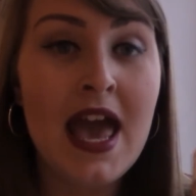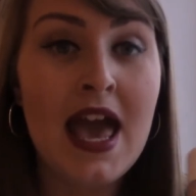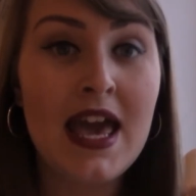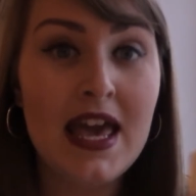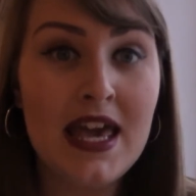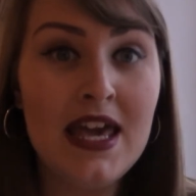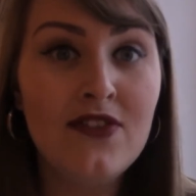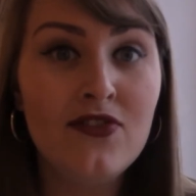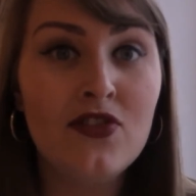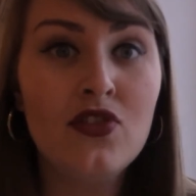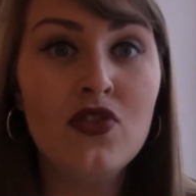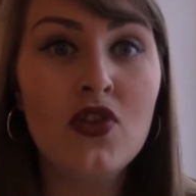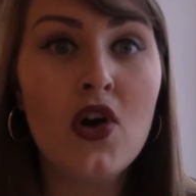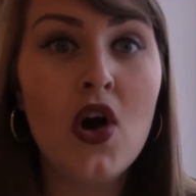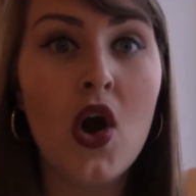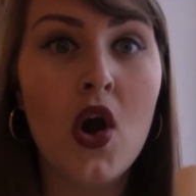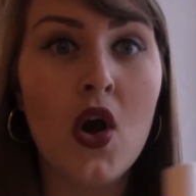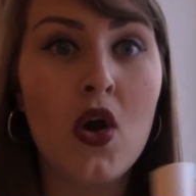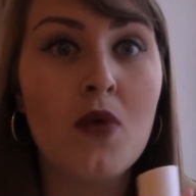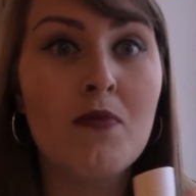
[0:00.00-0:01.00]
Even
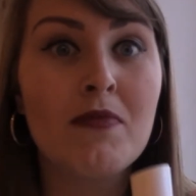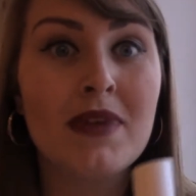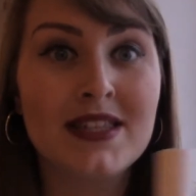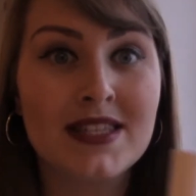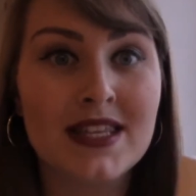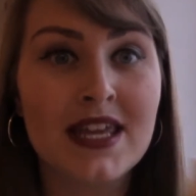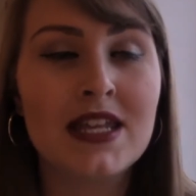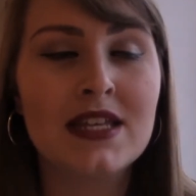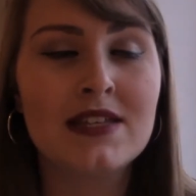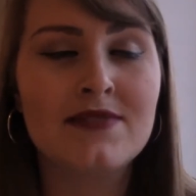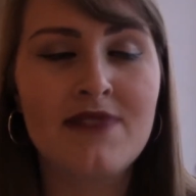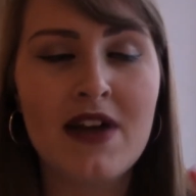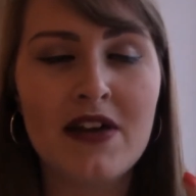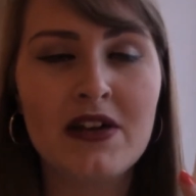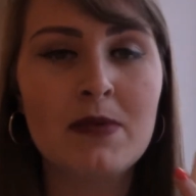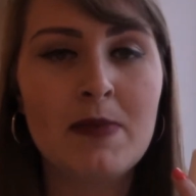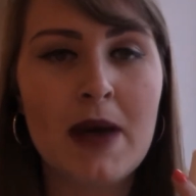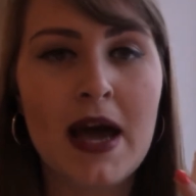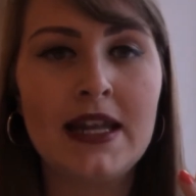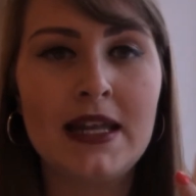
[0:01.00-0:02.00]
though my skin is very
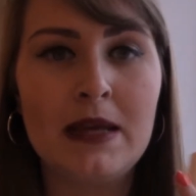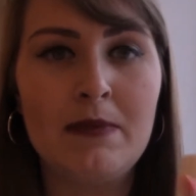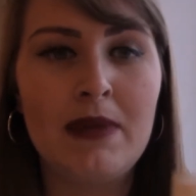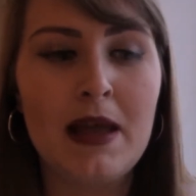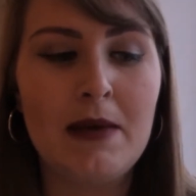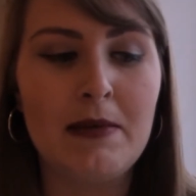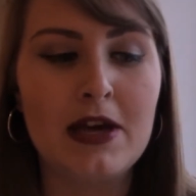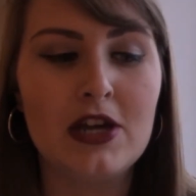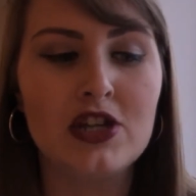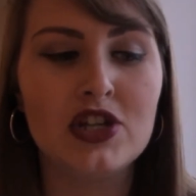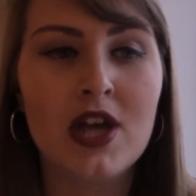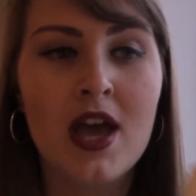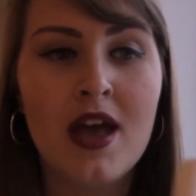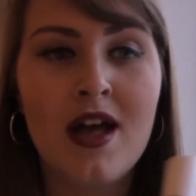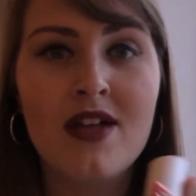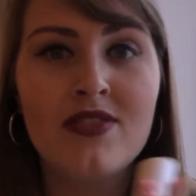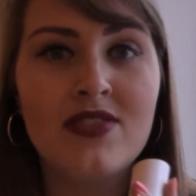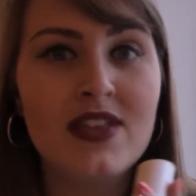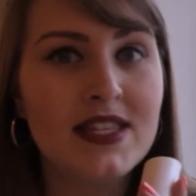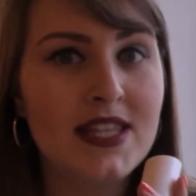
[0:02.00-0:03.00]
badly blemished,
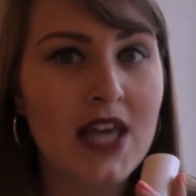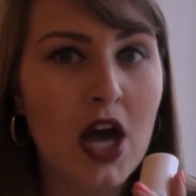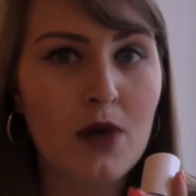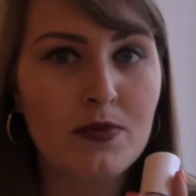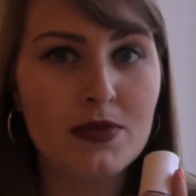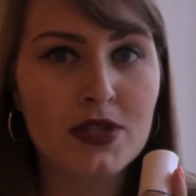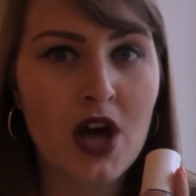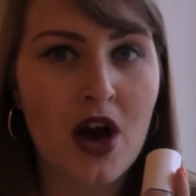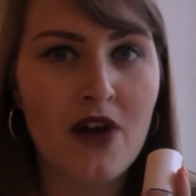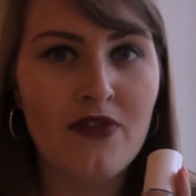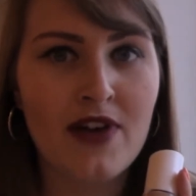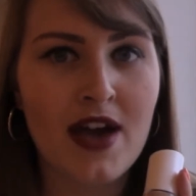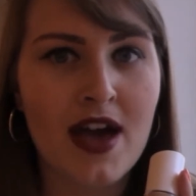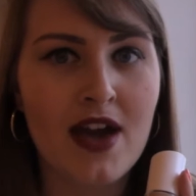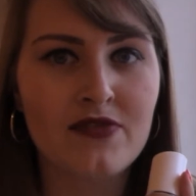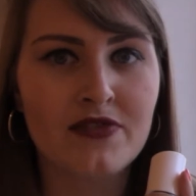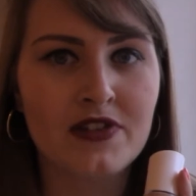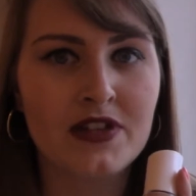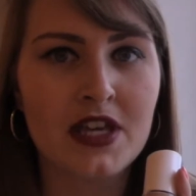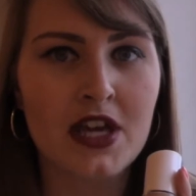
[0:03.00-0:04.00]
this helps cover
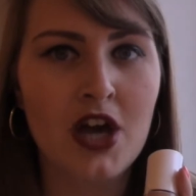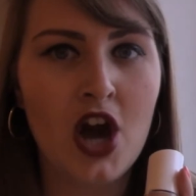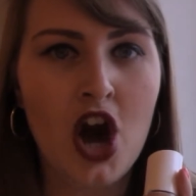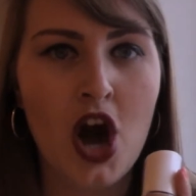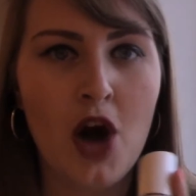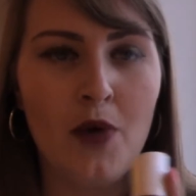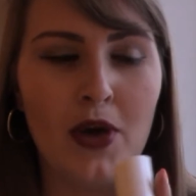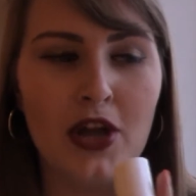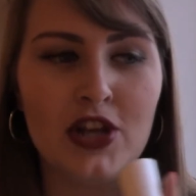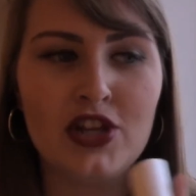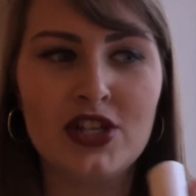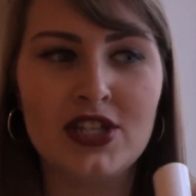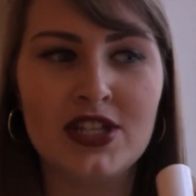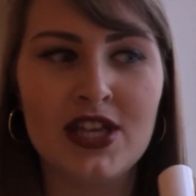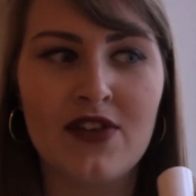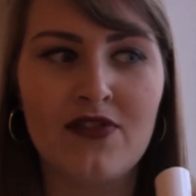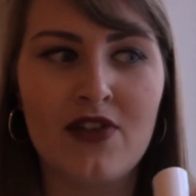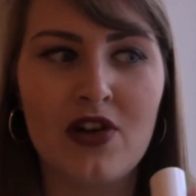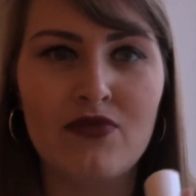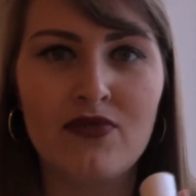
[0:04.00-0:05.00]
everything up and just
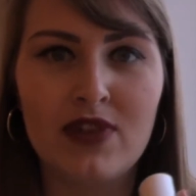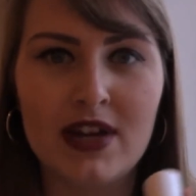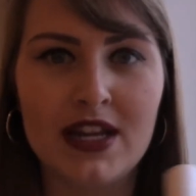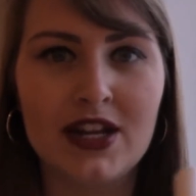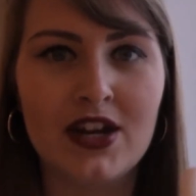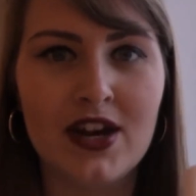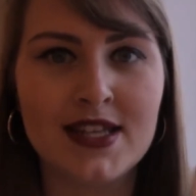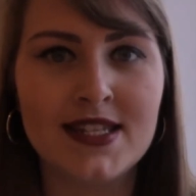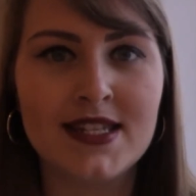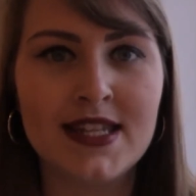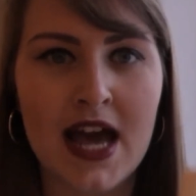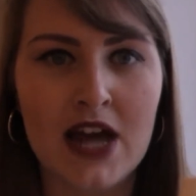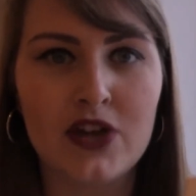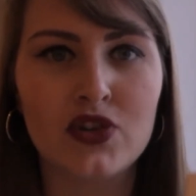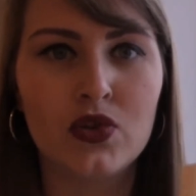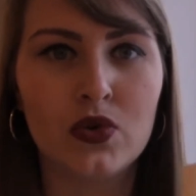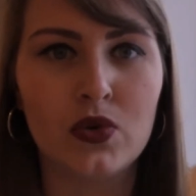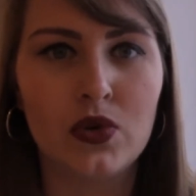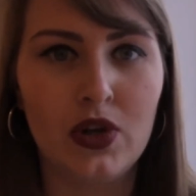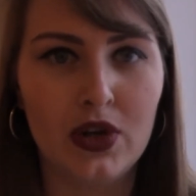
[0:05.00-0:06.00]
give a really nice
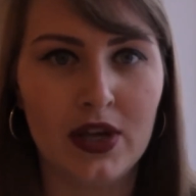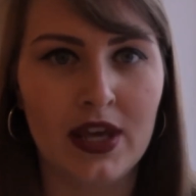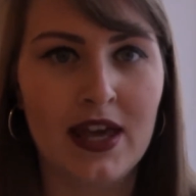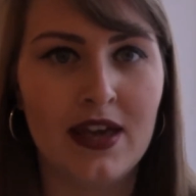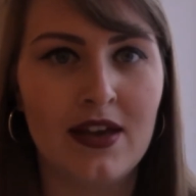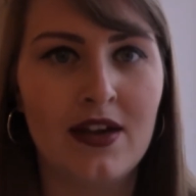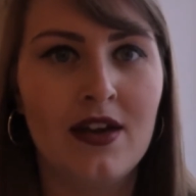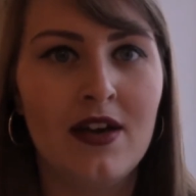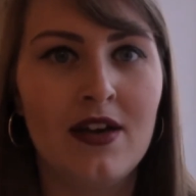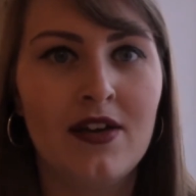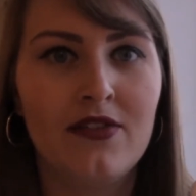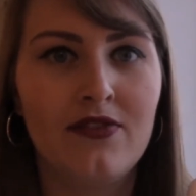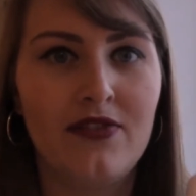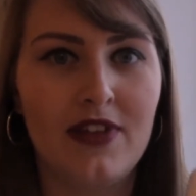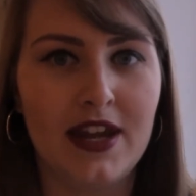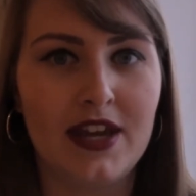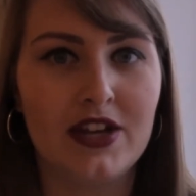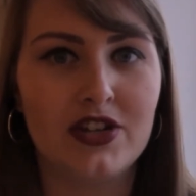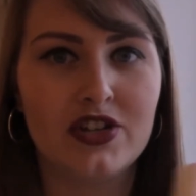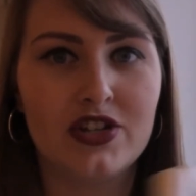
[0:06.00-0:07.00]
natural looking
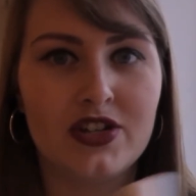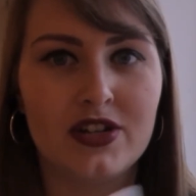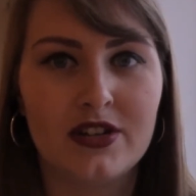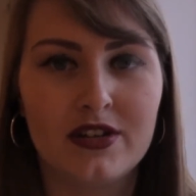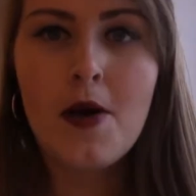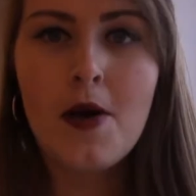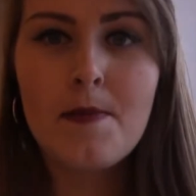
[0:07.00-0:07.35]
finish.